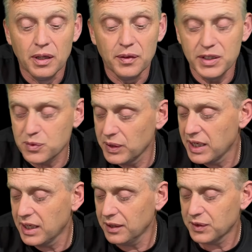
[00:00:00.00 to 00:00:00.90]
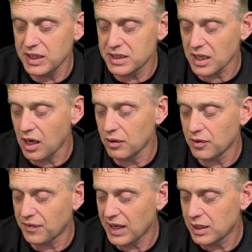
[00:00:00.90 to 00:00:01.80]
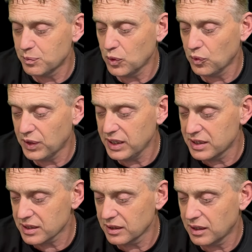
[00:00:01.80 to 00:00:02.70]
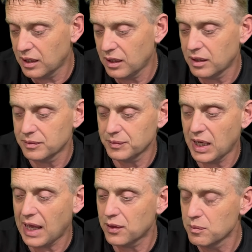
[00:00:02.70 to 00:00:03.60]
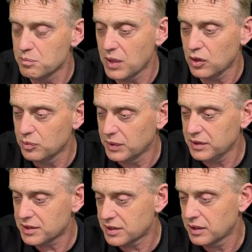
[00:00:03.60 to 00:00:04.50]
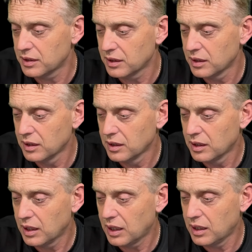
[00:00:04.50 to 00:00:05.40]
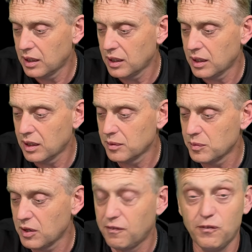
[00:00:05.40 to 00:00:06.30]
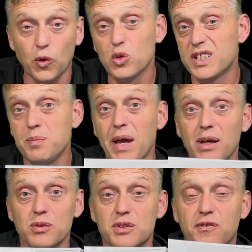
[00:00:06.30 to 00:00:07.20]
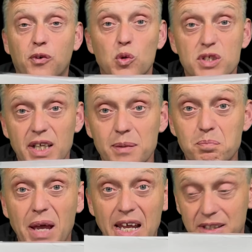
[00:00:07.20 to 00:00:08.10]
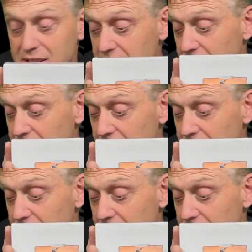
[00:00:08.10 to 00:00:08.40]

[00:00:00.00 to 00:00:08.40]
this one here, these are available. These are at the moment £40.14,